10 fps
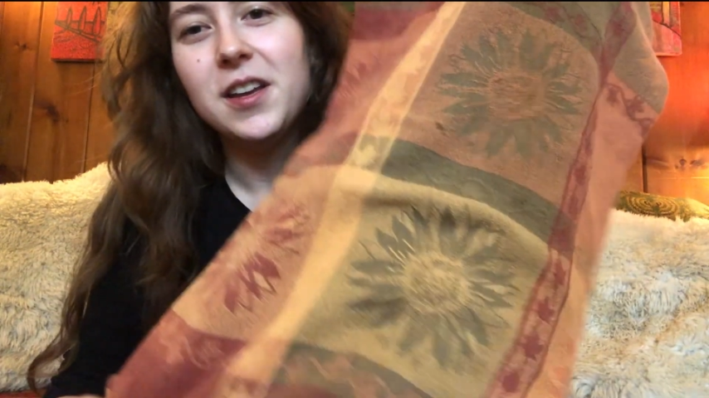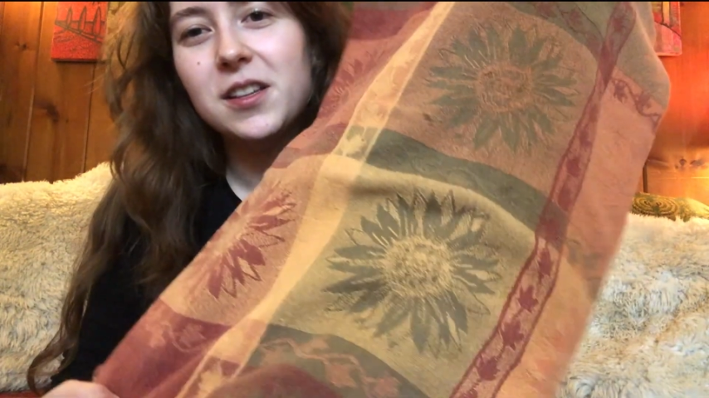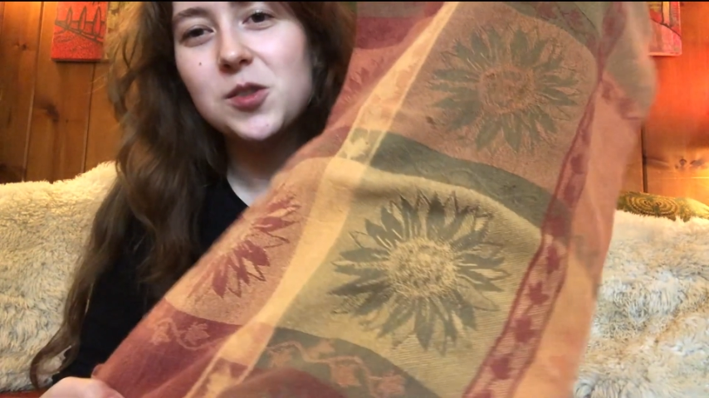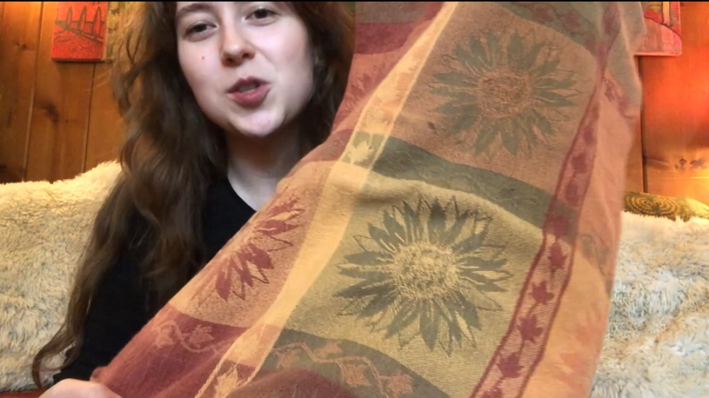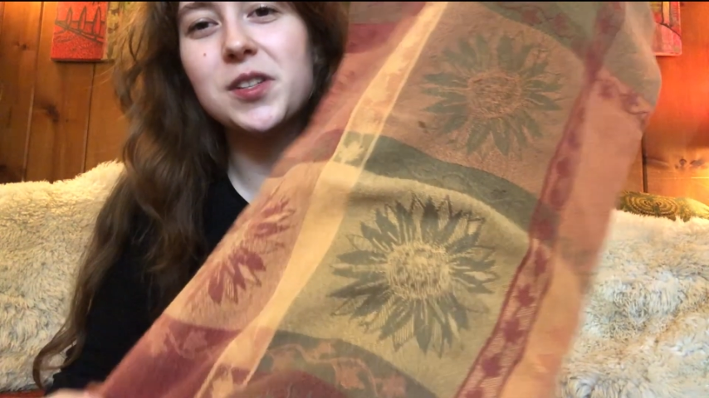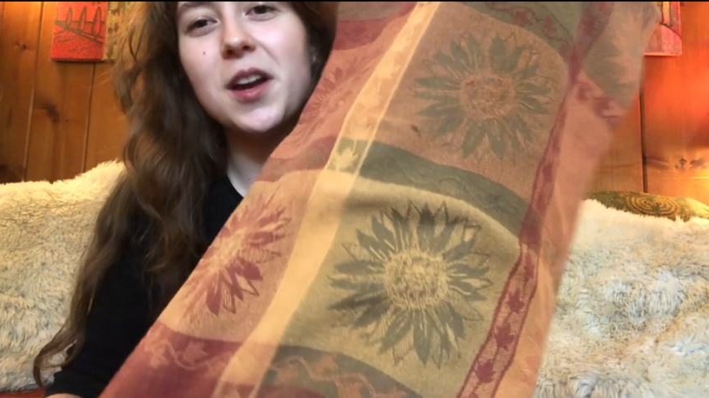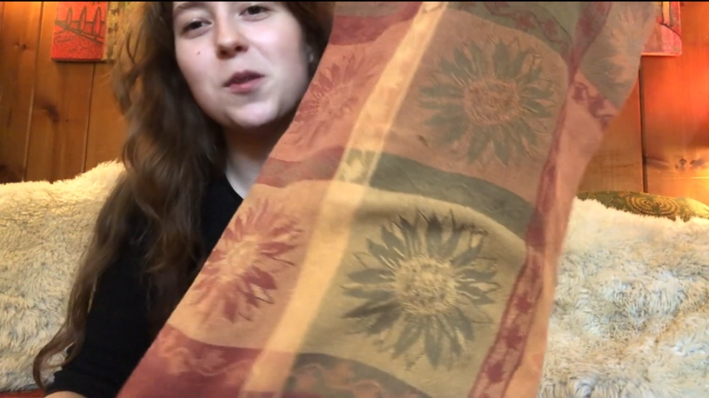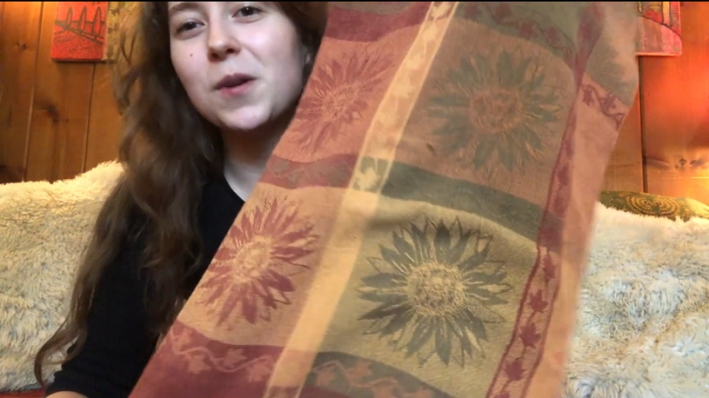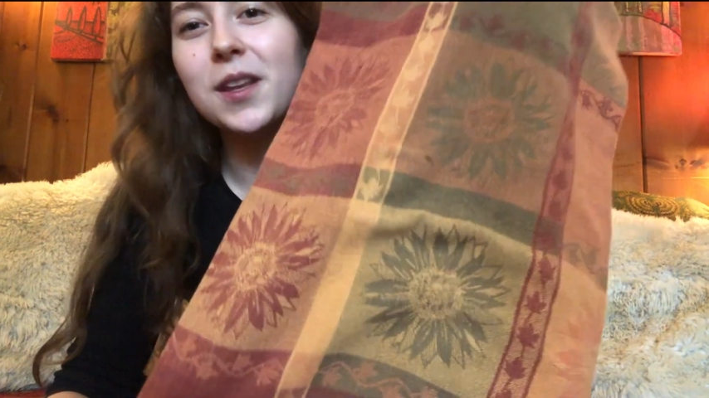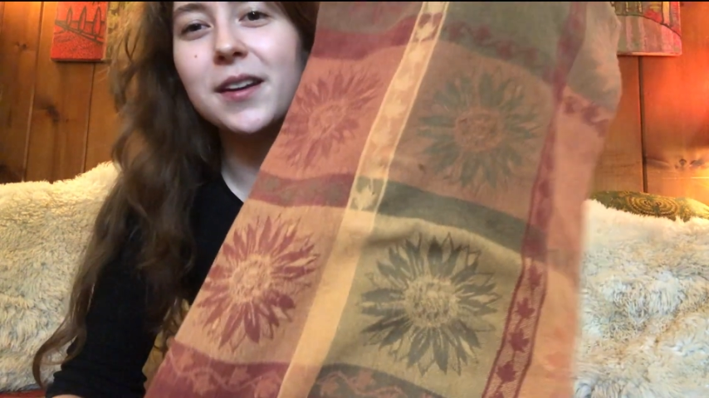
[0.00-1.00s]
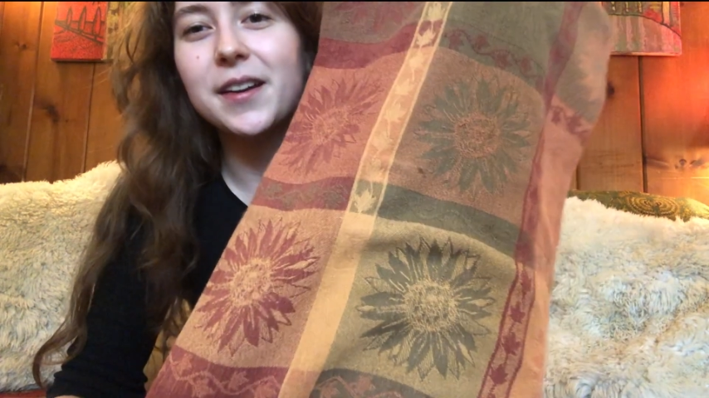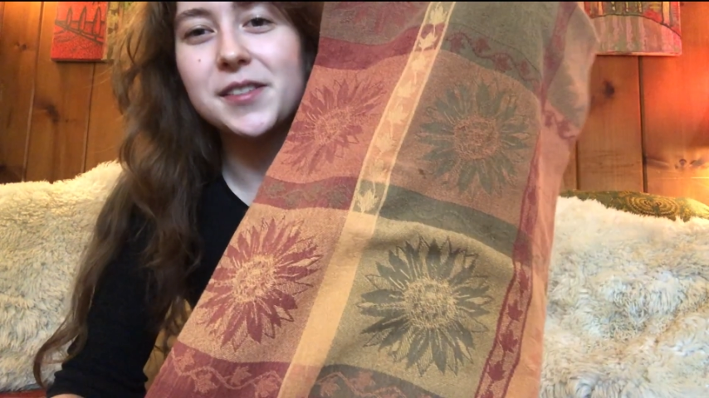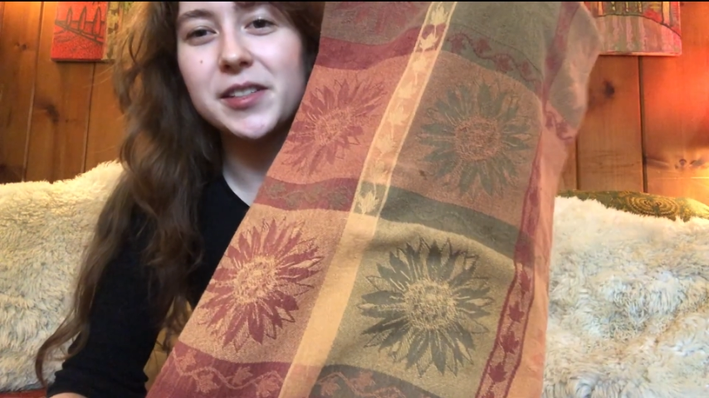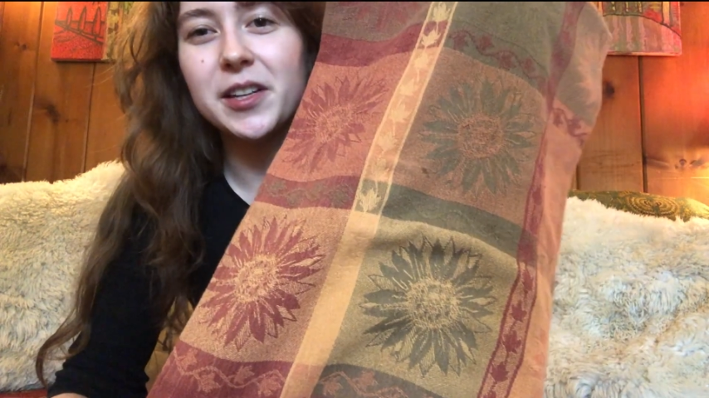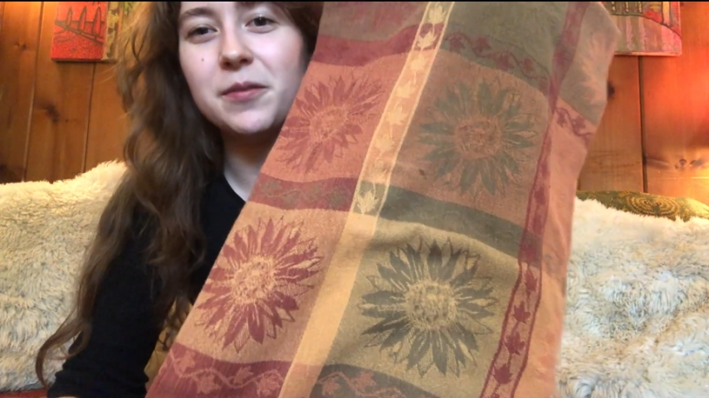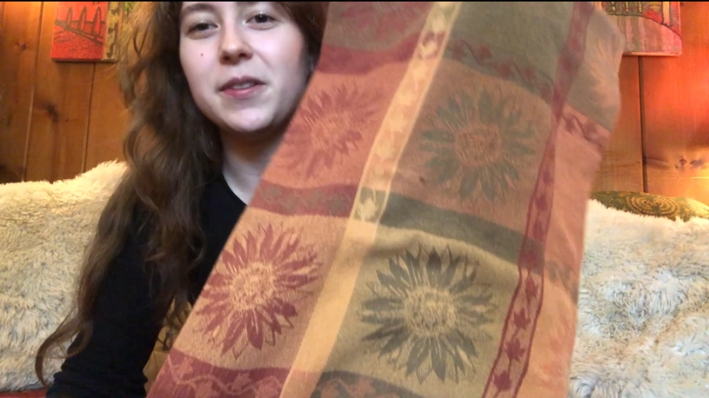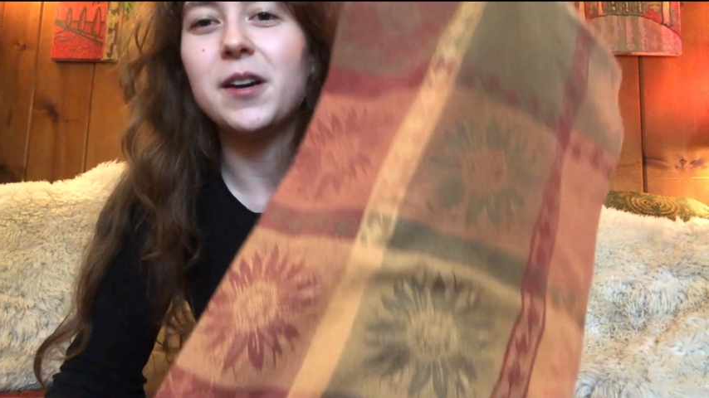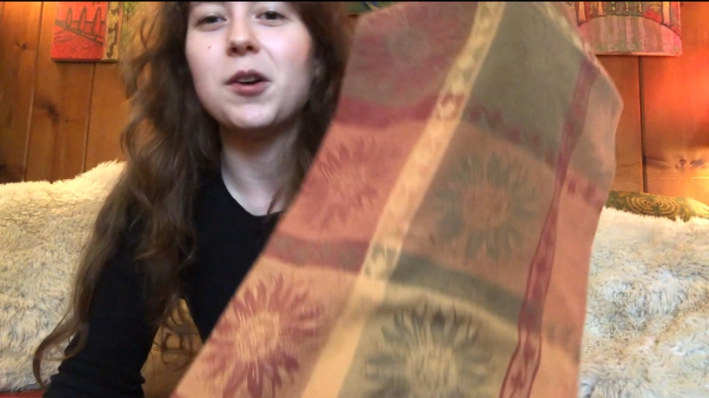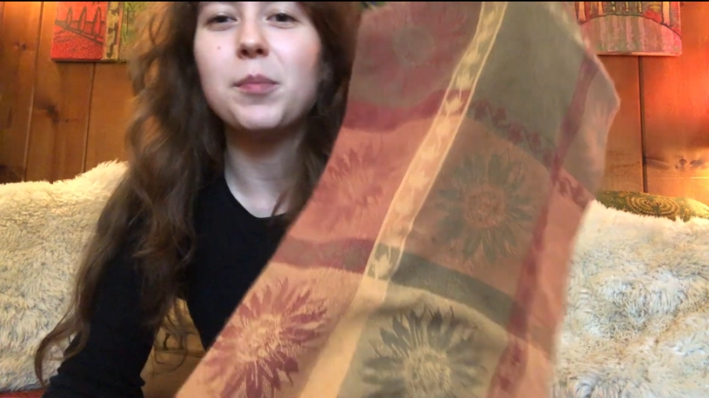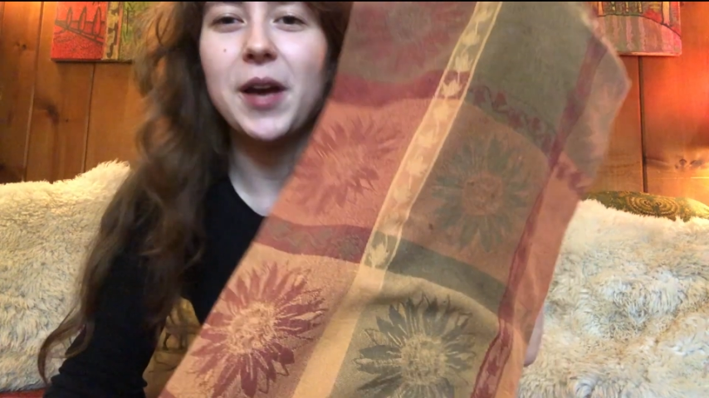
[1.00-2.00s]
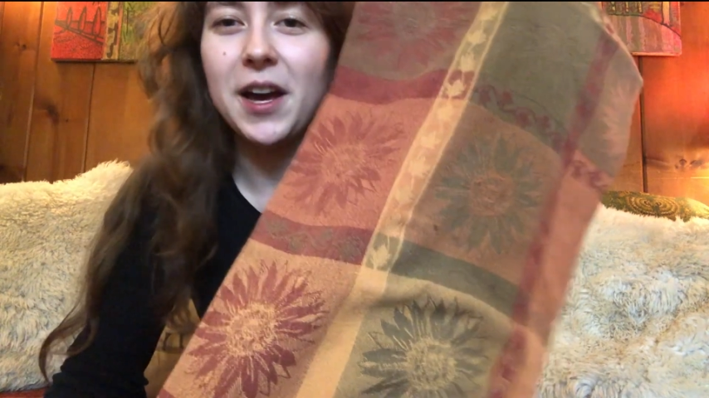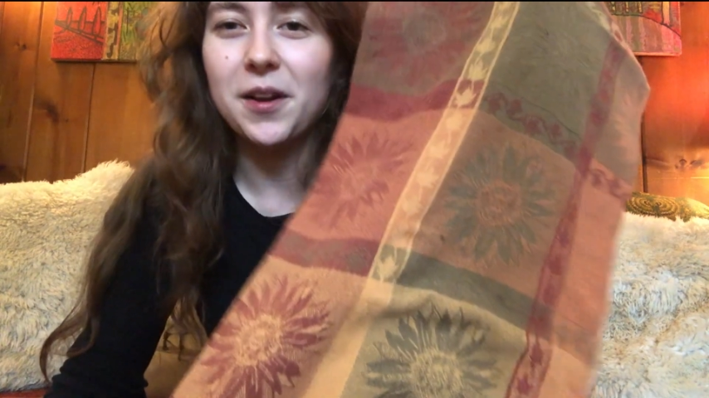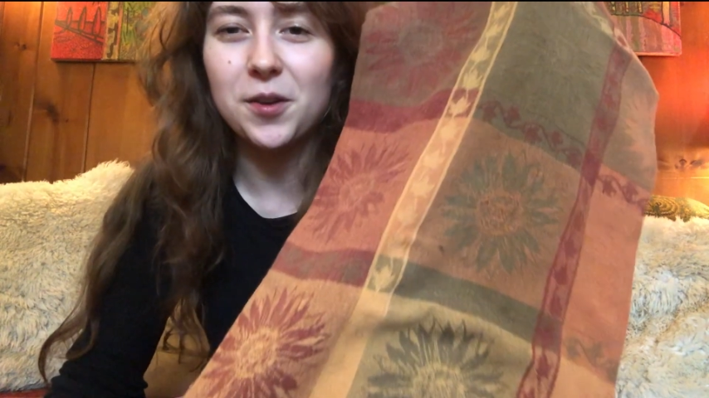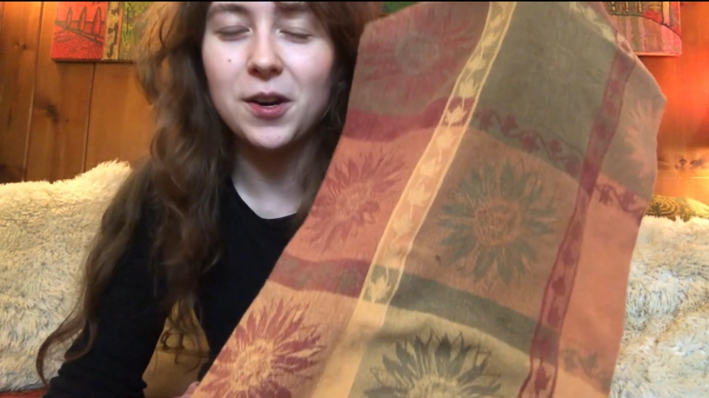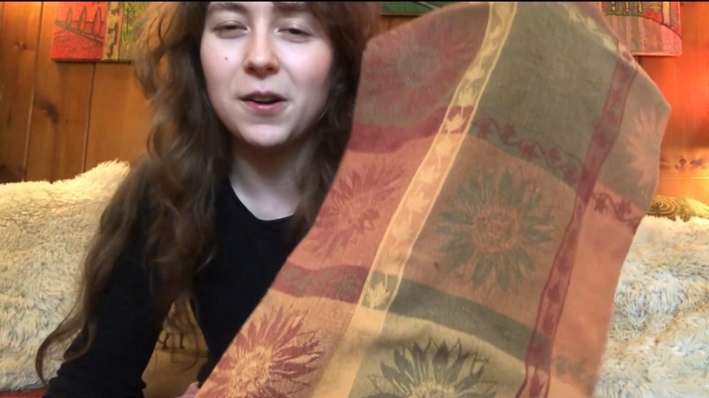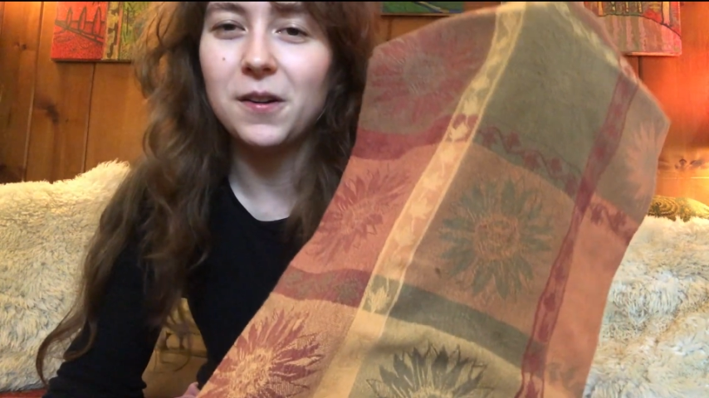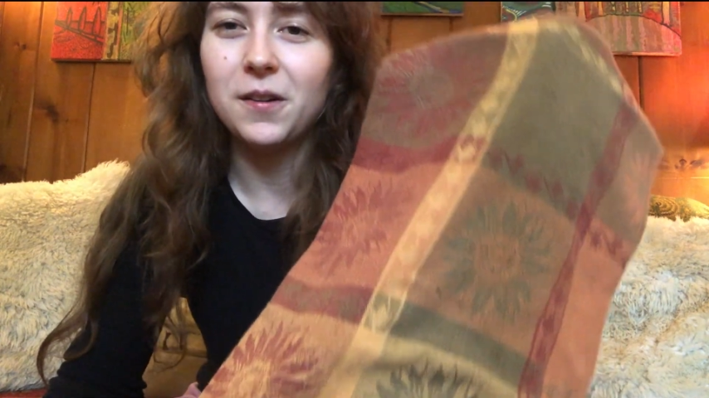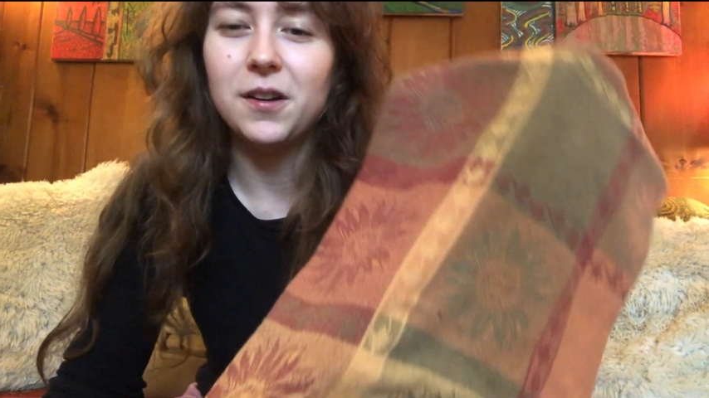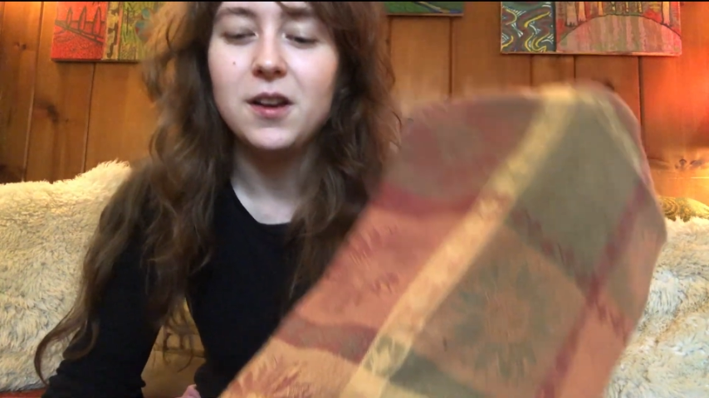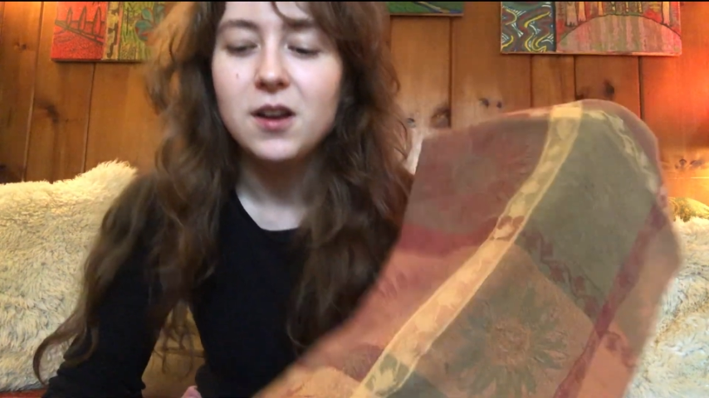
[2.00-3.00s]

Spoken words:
It's just got a really nice sunflower pattern,